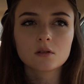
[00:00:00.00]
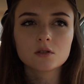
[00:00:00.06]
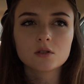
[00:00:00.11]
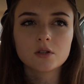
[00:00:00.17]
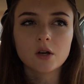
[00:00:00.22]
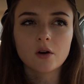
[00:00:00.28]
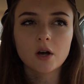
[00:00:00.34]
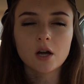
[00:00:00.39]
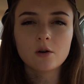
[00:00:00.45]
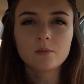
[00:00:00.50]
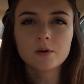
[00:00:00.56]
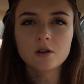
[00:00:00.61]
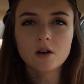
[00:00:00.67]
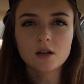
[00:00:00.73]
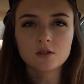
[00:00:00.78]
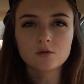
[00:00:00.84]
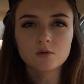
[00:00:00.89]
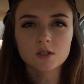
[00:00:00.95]
so I hope you
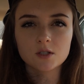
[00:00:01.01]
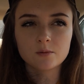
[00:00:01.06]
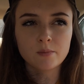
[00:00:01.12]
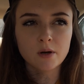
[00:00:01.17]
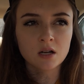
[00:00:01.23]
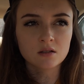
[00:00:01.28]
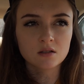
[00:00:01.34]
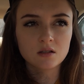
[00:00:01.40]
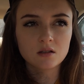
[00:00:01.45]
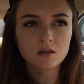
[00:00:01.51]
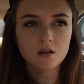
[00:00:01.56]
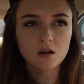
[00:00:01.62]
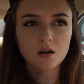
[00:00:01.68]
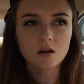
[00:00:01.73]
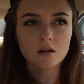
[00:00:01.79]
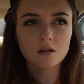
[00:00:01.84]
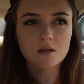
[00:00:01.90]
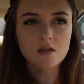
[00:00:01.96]
guys respect
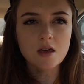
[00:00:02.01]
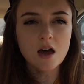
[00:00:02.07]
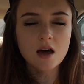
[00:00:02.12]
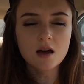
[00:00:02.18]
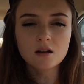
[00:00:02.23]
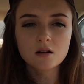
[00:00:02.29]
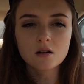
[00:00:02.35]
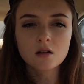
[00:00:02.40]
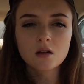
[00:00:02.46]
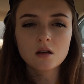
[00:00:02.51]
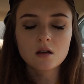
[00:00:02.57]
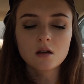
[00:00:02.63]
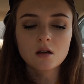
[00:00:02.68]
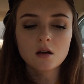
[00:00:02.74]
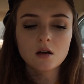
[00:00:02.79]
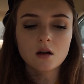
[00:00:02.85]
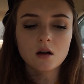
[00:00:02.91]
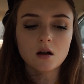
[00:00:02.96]
uh, that.
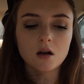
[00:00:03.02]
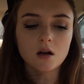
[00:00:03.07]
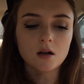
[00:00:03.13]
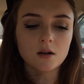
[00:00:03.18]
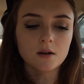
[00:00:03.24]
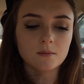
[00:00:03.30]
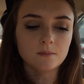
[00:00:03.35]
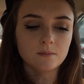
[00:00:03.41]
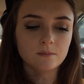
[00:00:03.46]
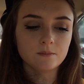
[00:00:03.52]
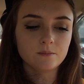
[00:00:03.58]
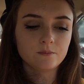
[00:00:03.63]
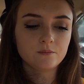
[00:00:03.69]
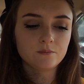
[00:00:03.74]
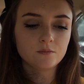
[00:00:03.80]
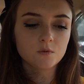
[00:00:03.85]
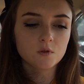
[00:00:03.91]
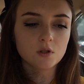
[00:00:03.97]

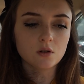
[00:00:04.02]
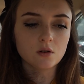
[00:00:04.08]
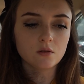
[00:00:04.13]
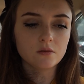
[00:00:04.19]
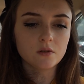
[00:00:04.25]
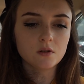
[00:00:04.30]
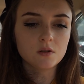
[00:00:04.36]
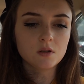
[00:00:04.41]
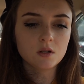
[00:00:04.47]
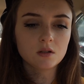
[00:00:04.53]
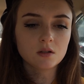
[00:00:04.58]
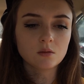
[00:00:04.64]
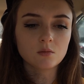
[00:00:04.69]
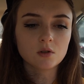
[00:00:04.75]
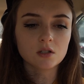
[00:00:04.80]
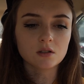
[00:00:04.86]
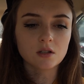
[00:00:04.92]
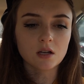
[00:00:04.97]
Um, So if you see
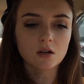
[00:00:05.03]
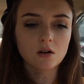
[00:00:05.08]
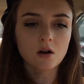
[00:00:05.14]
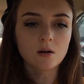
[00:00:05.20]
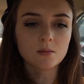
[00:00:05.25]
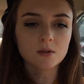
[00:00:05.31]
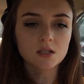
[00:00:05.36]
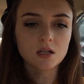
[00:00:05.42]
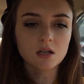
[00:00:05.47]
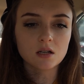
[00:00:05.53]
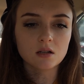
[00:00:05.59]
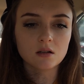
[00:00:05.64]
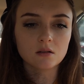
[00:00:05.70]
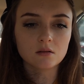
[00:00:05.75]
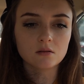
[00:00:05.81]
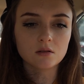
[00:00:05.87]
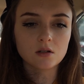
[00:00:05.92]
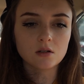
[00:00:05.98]
someone like
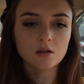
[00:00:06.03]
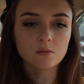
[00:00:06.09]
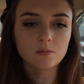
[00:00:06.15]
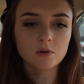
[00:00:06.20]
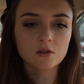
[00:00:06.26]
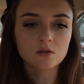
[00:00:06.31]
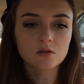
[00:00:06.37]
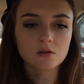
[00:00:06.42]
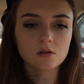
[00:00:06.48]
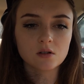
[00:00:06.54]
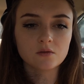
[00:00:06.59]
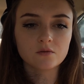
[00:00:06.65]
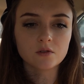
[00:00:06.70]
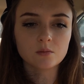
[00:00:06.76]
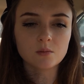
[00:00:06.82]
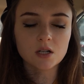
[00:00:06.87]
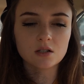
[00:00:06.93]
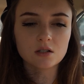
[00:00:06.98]
commenting, you know, personal
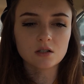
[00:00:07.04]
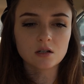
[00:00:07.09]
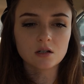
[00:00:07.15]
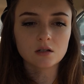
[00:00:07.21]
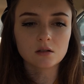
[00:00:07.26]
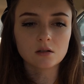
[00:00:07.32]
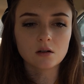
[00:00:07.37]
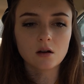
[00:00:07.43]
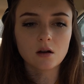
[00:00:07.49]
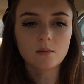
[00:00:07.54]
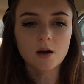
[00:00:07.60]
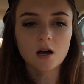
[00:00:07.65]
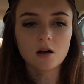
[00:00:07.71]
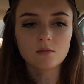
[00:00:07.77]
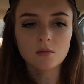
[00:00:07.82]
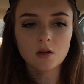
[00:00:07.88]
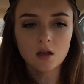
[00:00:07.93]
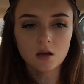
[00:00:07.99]
information
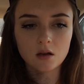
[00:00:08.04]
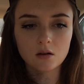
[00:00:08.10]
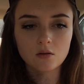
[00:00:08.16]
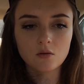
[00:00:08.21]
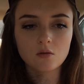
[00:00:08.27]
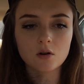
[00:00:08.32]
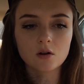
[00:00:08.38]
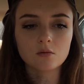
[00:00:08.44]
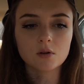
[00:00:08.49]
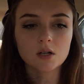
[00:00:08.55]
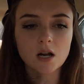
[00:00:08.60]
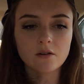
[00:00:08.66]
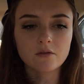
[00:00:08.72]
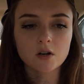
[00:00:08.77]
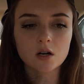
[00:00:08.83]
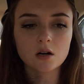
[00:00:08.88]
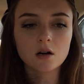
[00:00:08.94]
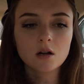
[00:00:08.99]
about me or
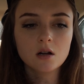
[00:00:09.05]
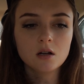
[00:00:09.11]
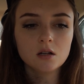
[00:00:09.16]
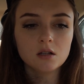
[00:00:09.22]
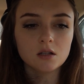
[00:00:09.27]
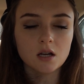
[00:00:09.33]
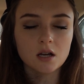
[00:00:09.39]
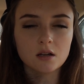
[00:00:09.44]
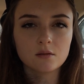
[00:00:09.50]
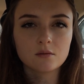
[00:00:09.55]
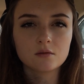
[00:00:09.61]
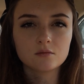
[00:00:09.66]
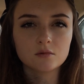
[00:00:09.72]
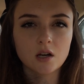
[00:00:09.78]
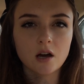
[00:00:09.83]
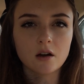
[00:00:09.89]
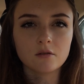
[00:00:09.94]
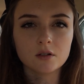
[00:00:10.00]
whatever, like,
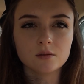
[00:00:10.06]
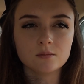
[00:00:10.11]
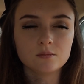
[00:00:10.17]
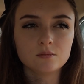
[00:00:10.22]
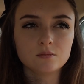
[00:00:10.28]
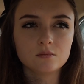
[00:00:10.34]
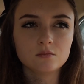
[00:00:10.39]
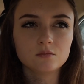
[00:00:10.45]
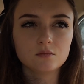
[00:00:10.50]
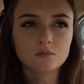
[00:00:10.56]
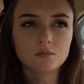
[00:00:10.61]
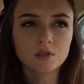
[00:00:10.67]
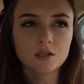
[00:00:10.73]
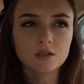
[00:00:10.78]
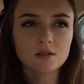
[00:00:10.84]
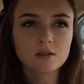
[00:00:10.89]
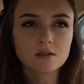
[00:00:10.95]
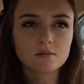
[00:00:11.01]
I would,
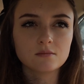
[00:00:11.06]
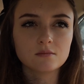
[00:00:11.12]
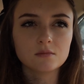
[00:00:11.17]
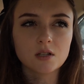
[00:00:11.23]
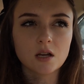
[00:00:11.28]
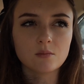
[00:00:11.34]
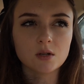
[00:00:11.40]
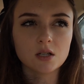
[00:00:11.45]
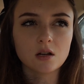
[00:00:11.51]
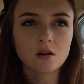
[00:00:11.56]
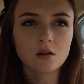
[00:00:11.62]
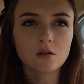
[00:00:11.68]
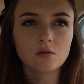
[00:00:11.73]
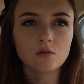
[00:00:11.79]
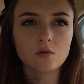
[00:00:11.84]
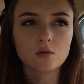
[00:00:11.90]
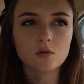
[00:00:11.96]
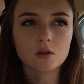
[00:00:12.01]
please let me
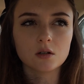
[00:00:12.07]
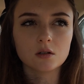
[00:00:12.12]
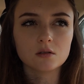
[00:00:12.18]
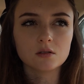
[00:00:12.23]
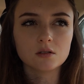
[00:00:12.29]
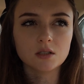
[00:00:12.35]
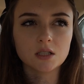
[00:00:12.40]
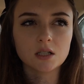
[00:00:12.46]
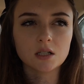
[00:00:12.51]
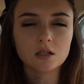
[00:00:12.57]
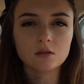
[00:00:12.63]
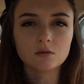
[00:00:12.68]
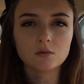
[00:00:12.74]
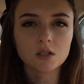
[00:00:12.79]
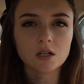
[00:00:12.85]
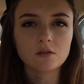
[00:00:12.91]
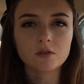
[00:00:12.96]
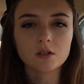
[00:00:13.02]
know or delete it,
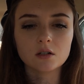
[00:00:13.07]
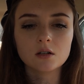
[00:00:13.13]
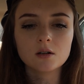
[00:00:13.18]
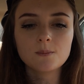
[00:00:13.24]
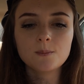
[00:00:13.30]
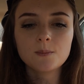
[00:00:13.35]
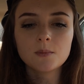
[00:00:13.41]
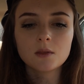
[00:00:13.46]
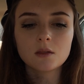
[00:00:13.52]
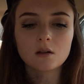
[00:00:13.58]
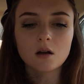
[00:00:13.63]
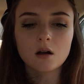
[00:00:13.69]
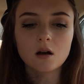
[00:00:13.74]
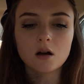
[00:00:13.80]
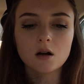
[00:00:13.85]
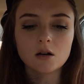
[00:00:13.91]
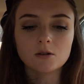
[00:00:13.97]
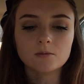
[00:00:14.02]
whatever.
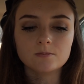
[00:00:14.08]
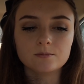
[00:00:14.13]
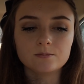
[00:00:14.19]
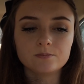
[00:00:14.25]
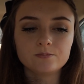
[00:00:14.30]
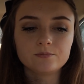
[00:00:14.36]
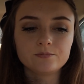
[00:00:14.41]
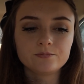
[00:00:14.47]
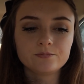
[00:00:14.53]
Um,